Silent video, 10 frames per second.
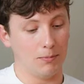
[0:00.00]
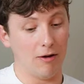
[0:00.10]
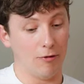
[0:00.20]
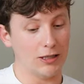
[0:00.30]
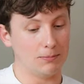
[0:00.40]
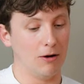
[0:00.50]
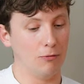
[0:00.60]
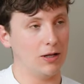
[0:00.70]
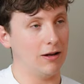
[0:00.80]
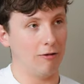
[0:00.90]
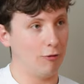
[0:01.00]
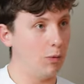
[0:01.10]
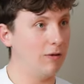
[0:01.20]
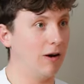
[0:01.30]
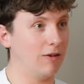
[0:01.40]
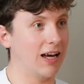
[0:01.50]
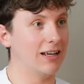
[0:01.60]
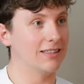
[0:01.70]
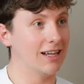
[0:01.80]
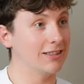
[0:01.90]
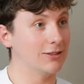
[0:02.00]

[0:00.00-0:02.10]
that first month we did like 45K selling